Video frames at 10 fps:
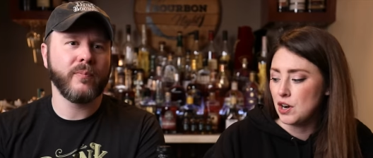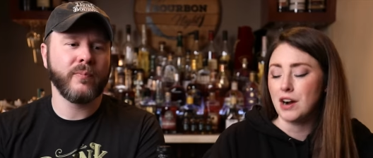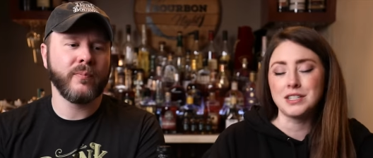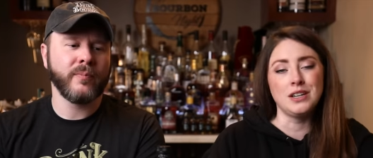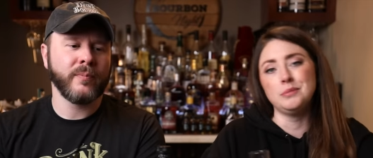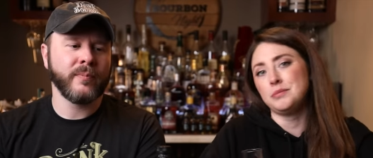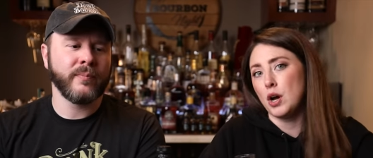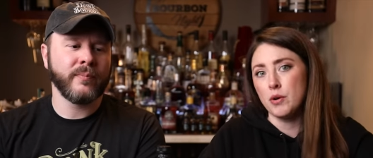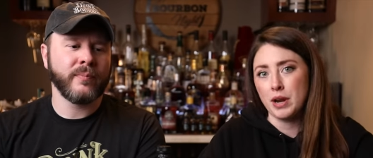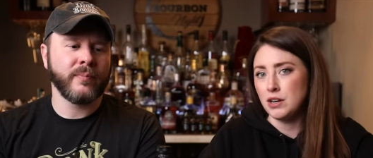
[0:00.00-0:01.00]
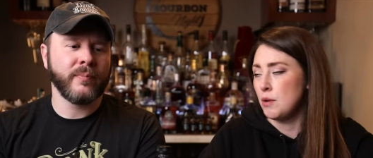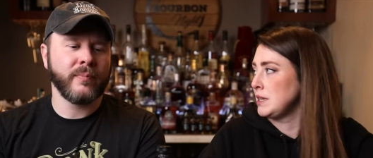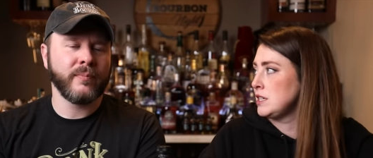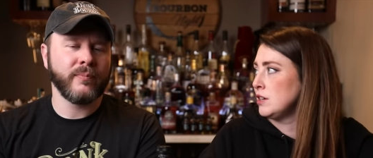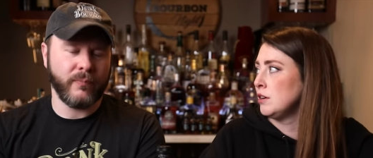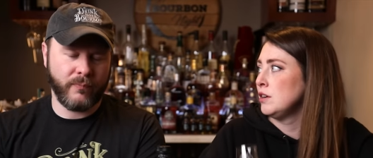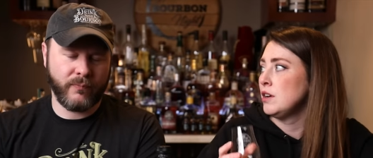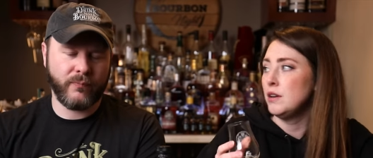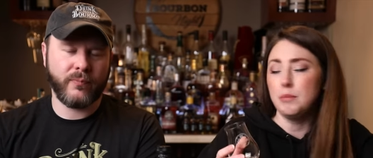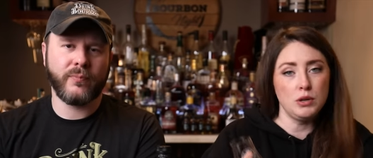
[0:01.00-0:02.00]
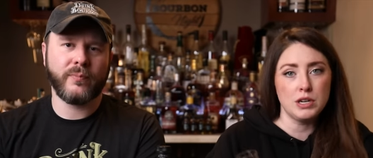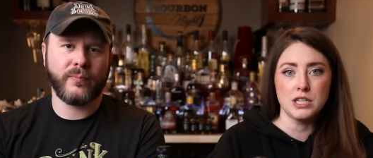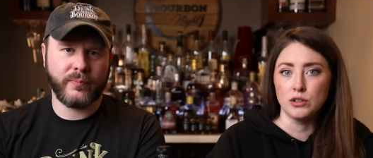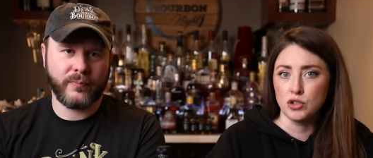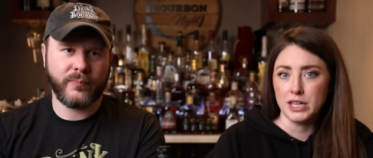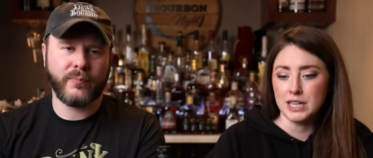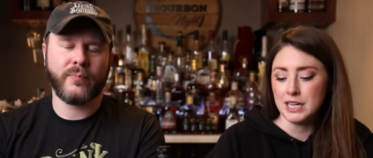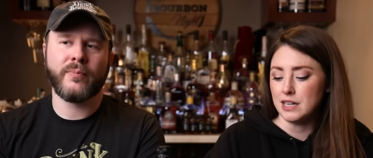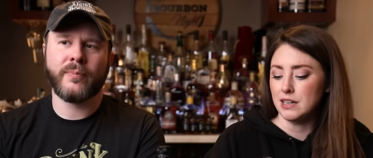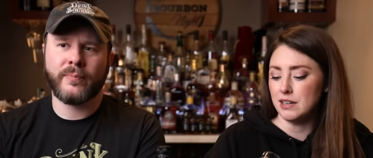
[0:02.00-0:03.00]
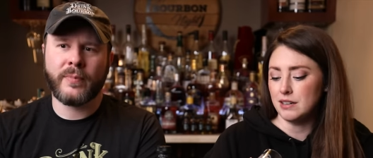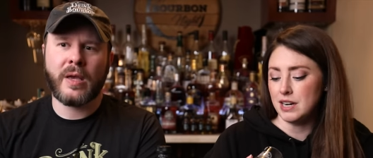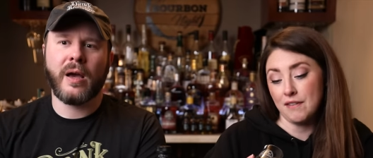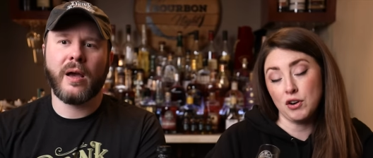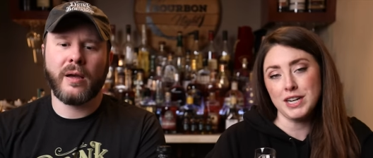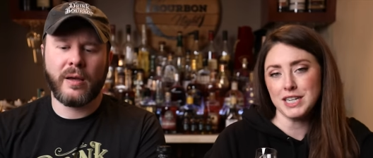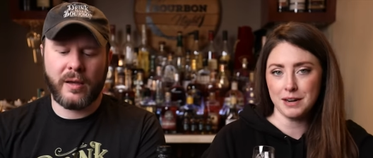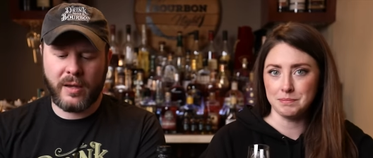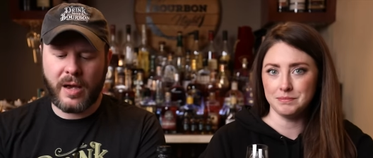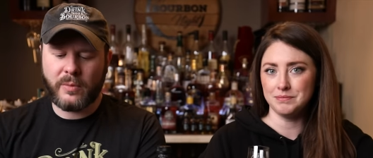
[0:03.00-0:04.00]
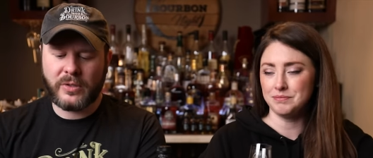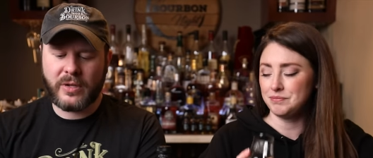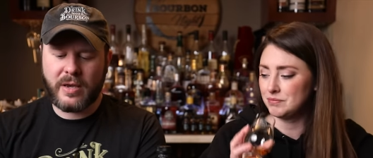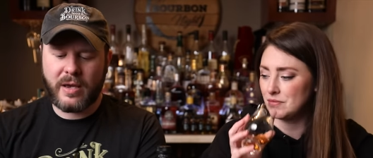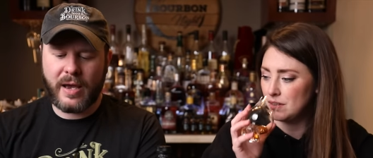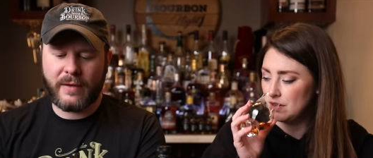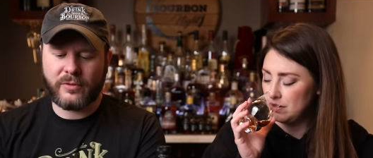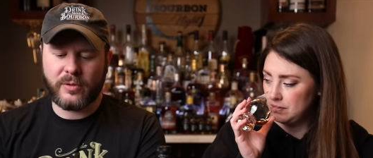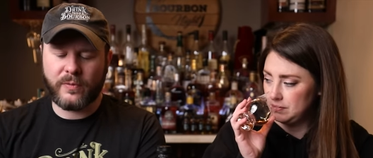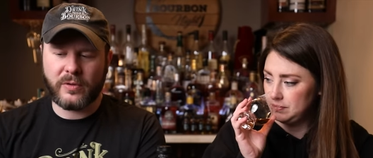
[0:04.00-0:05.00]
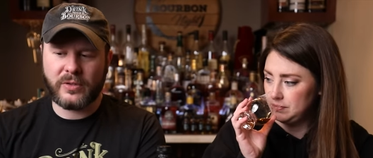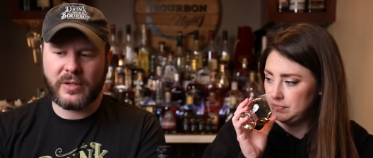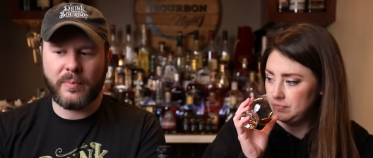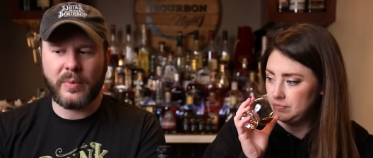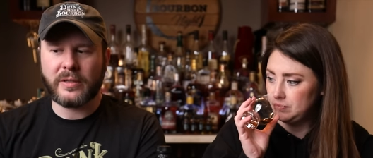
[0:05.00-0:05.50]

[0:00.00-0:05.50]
Speaker 1: in a cocktail, okay, no big deal, but you can still drink it neat and have a great time. I would say after the first sip,